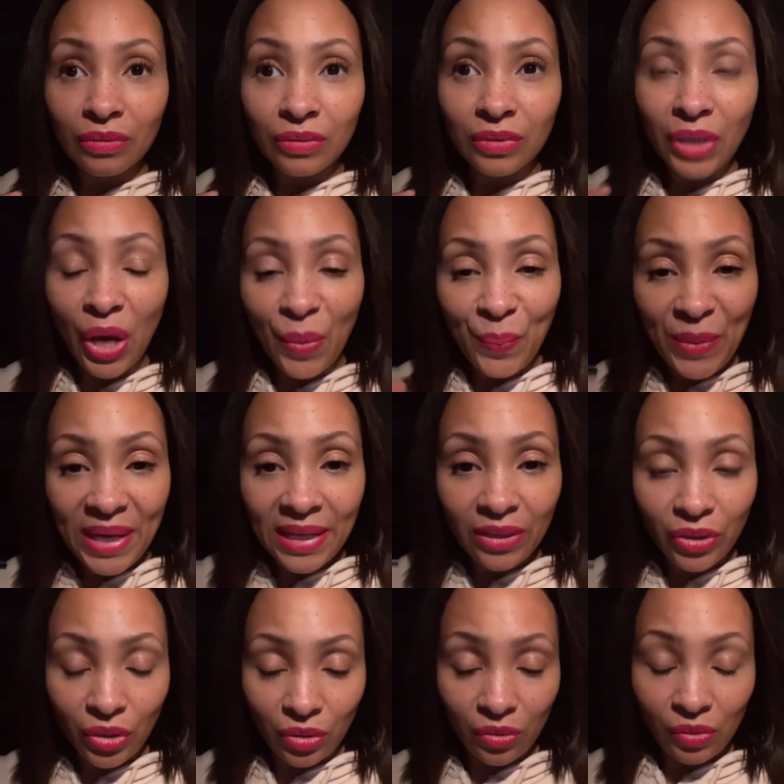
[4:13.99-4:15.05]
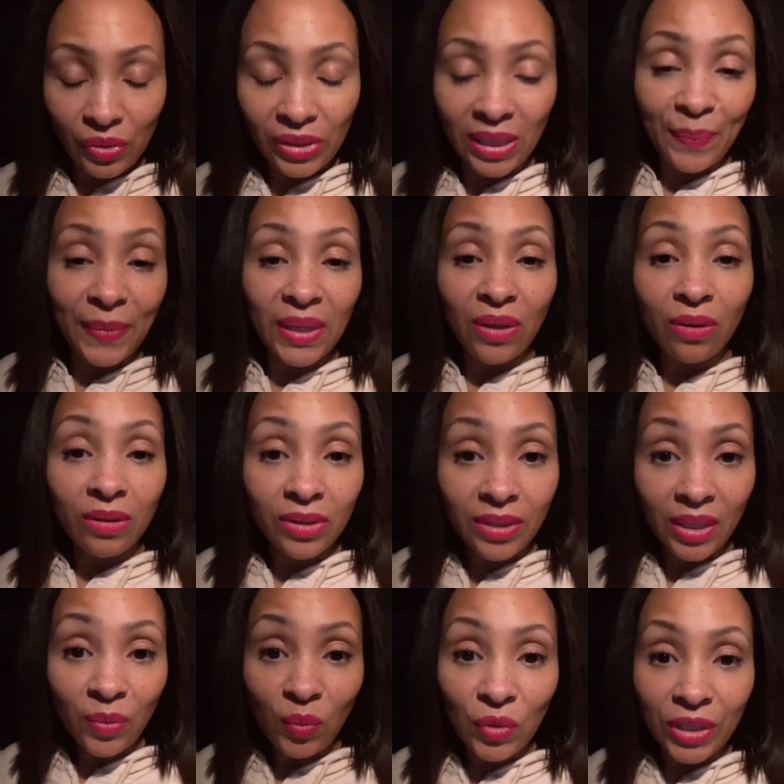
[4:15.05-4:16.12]
commit to something or
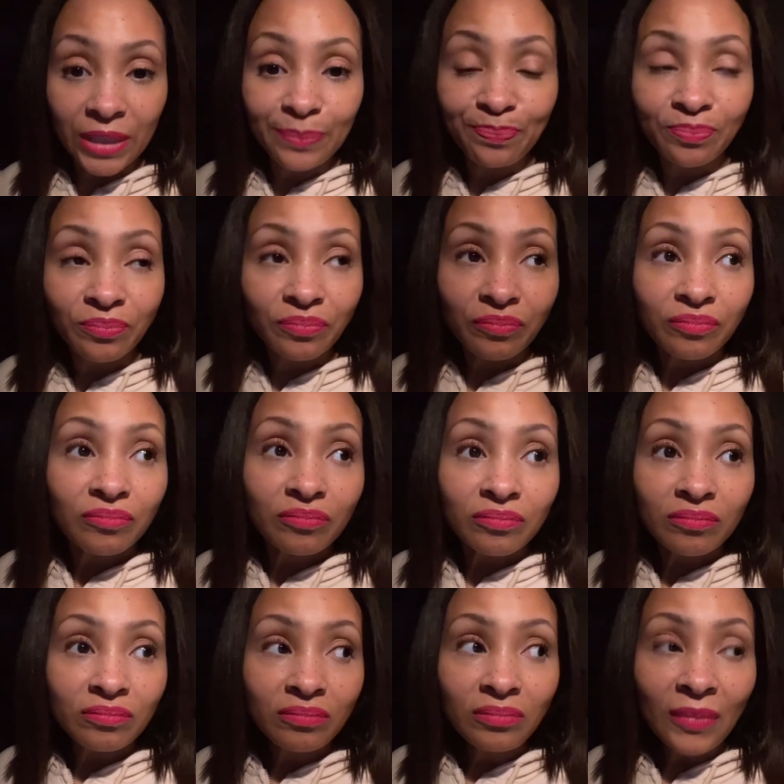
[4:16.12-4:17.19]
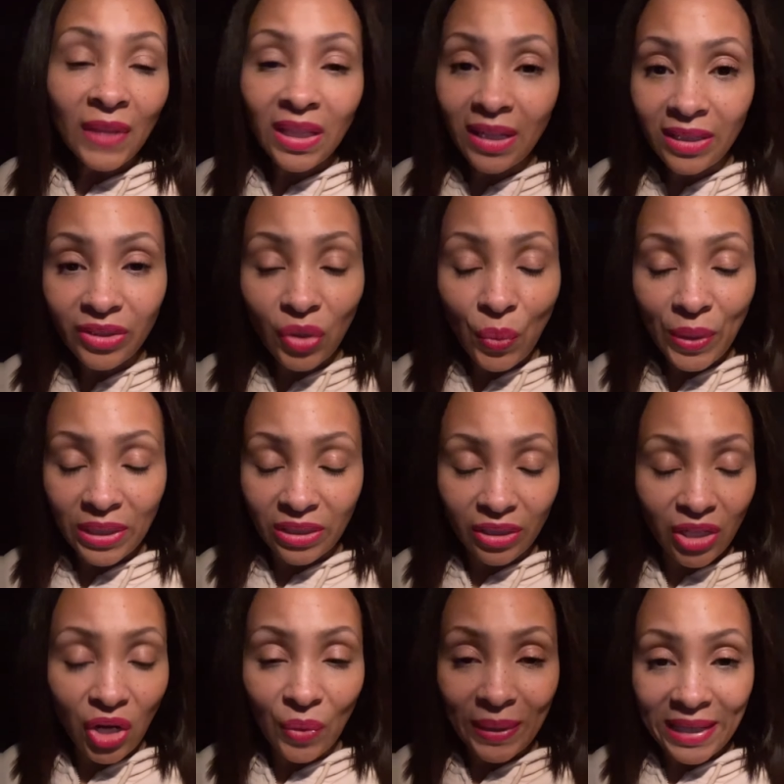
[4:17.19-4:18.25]
someone that's going to
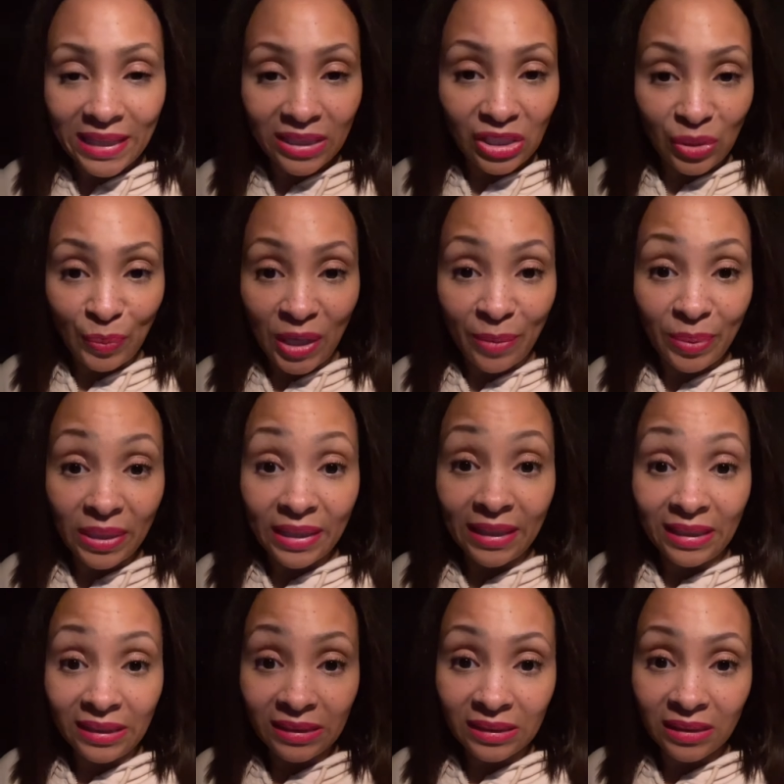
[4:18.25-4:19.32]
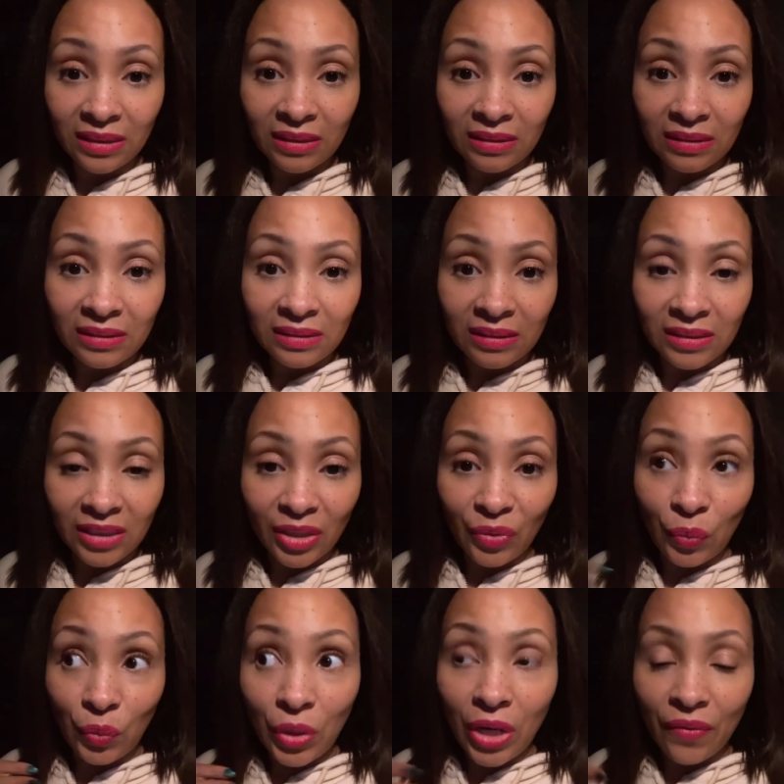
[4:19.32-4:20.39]
go against my plan
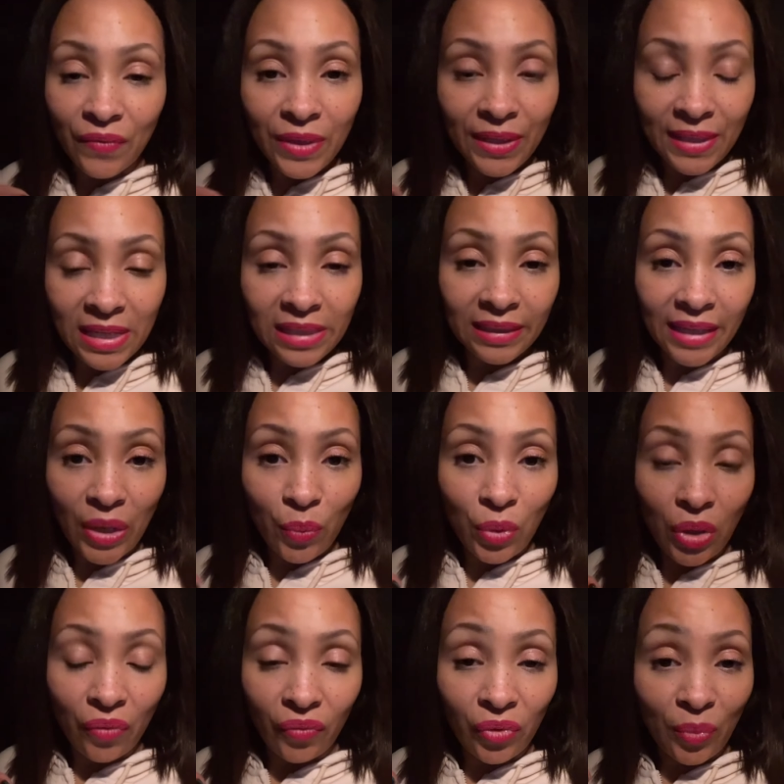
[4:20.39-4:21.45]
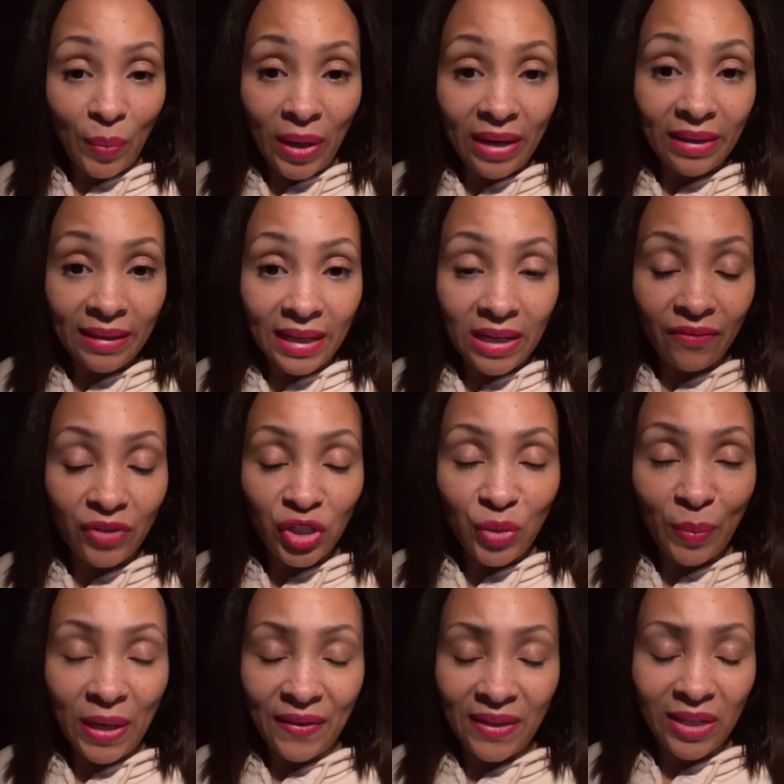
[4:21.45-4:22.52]
of the things that I want for my life. And you
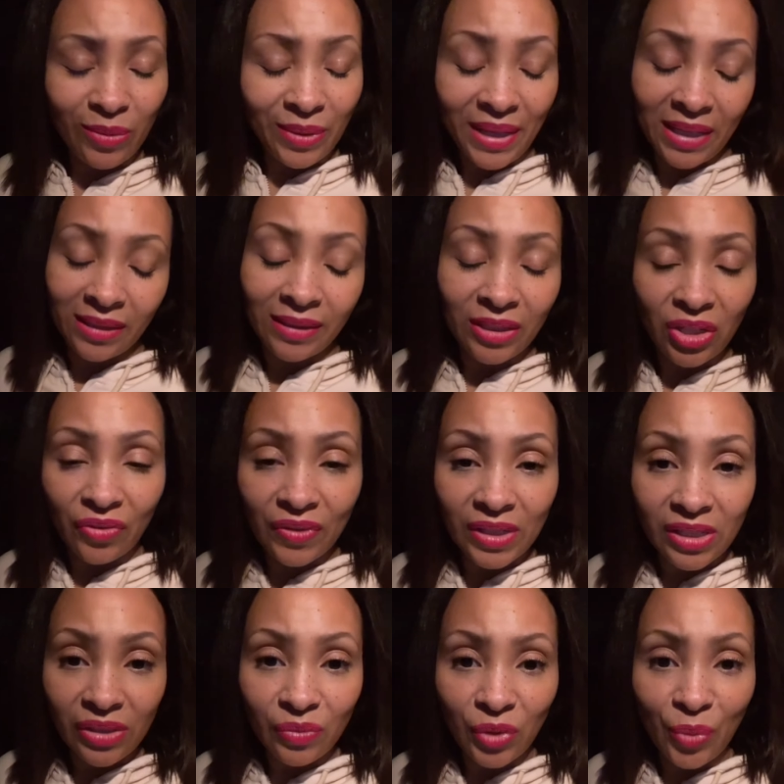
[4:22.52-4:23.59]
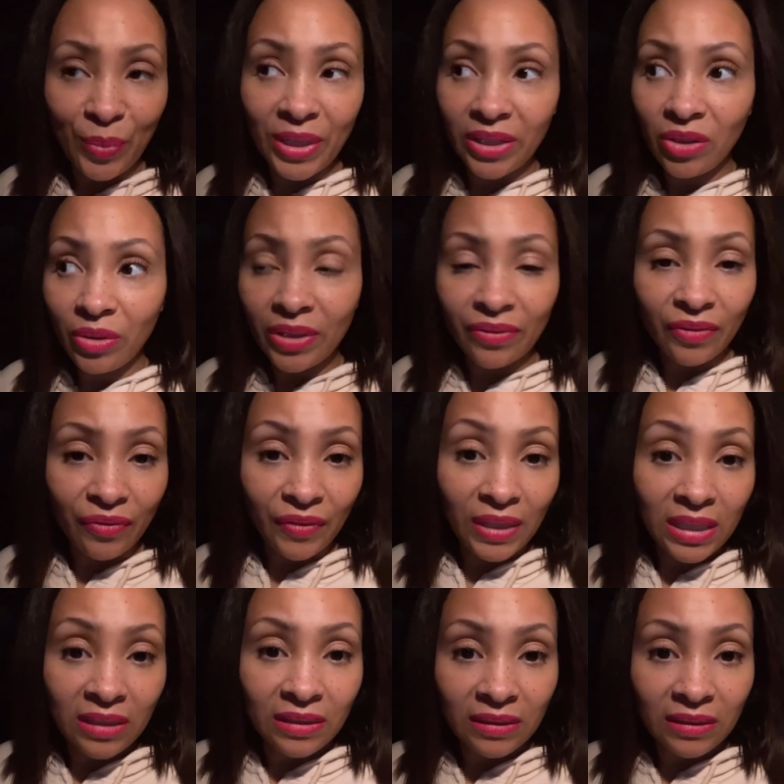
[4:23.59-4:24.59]
might think, well, that's selfish. Well, men don't give a fuck.